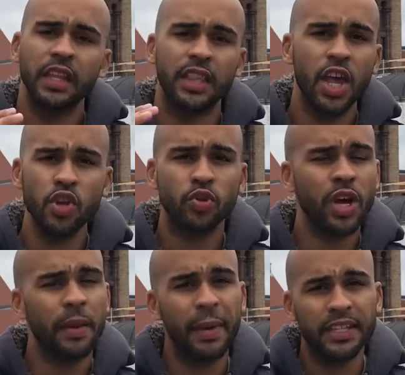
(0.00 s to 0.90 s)
Then you
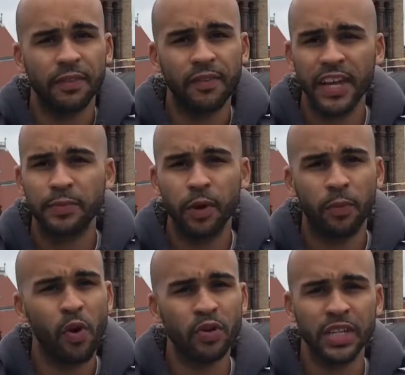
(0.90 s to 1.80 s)
try to make some Facebook
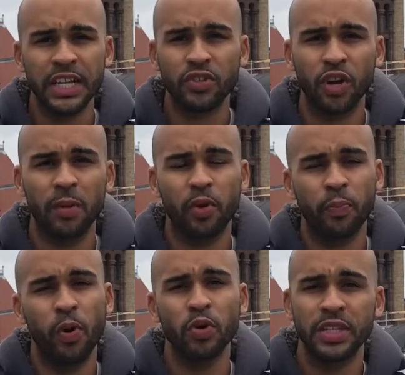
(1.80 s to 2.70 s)
posts or Instagram
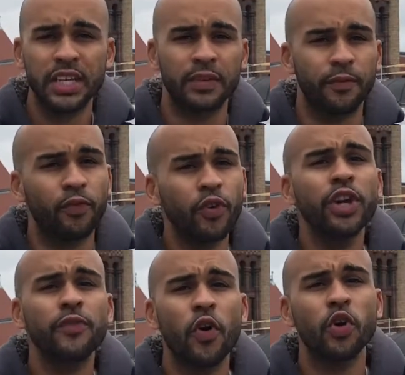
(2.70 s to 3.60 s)
posts to get some
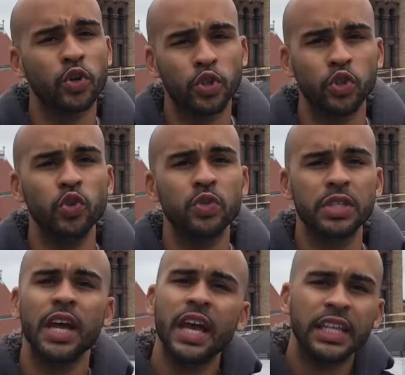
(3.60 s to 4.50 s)
free photo shoots,